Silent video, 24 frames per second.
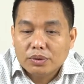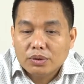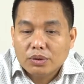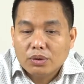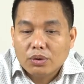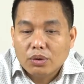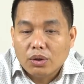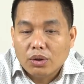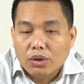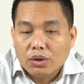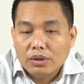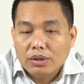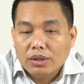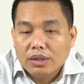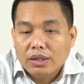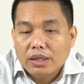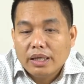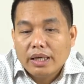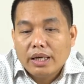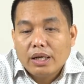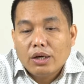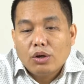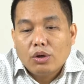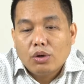called
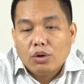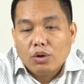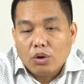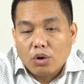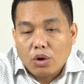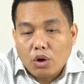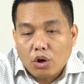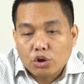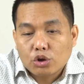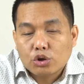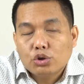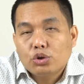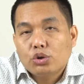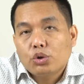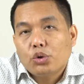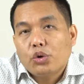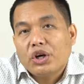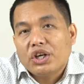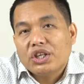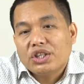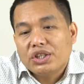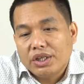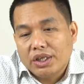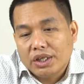
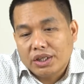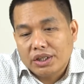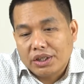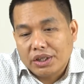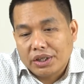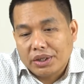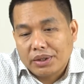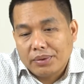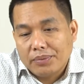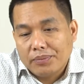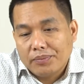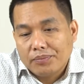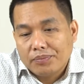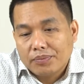Austro-Asiatic,